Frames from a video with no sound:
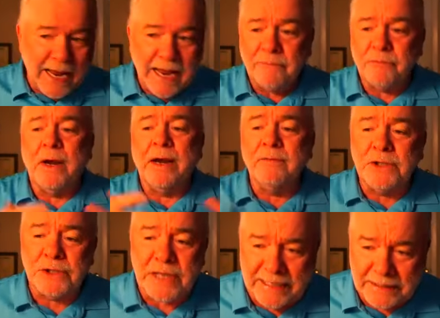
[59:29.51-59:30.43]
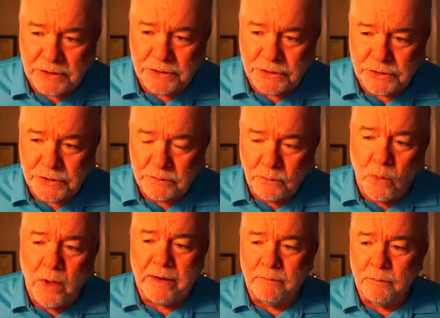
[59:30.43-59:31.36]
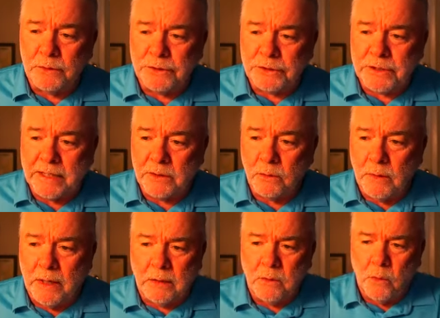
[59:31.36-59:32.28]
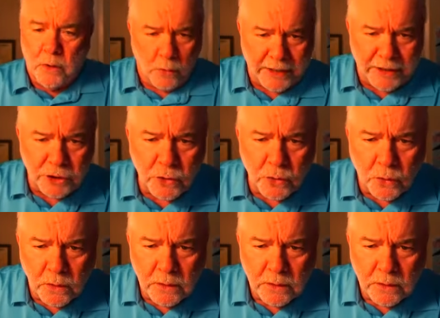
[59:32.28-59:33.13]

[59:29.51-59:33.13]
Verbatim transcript: after every sentence, one of them would say, Well, what do I do?